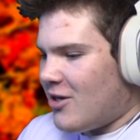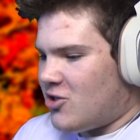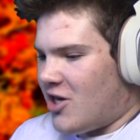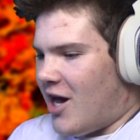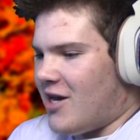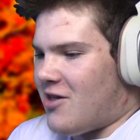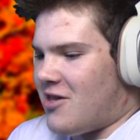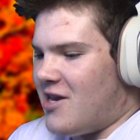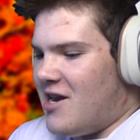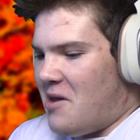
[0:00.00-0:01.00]
Jinghai
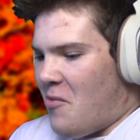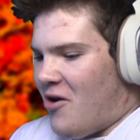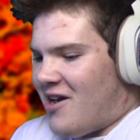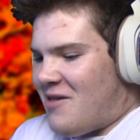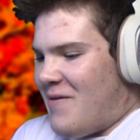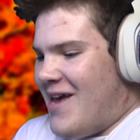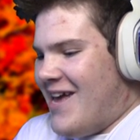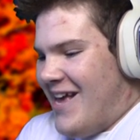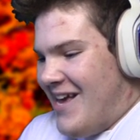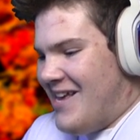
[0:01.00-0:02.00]
doesn't need any more X
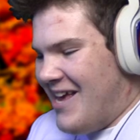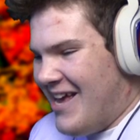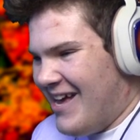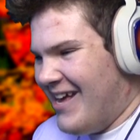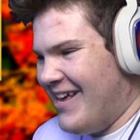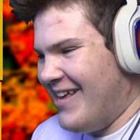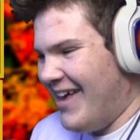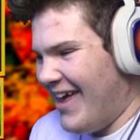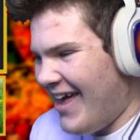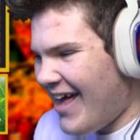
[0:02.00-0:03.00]
P.